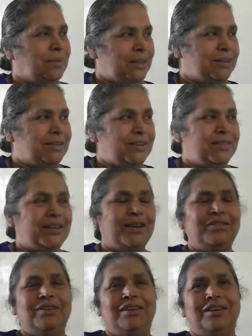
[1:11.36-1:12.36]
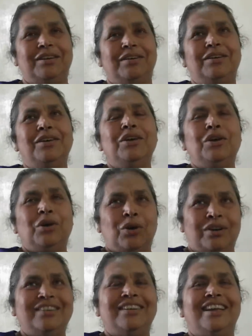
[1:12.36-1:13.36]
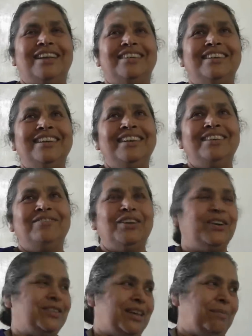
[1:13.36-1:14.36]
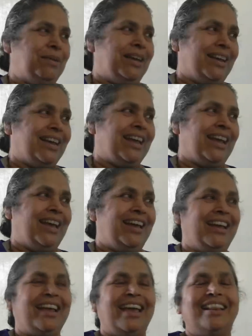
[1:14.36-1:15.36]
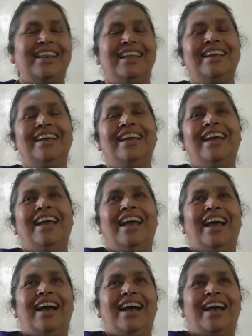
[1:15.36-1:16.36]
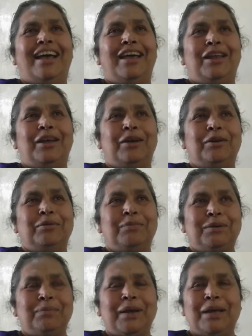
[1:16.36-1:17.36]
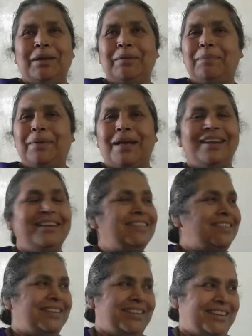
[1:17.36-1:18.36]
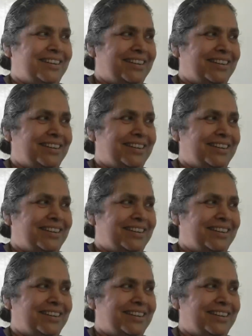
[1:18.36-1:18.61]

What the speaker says: Mother Teresa's congregation because I'm a Catholic. And but my parents,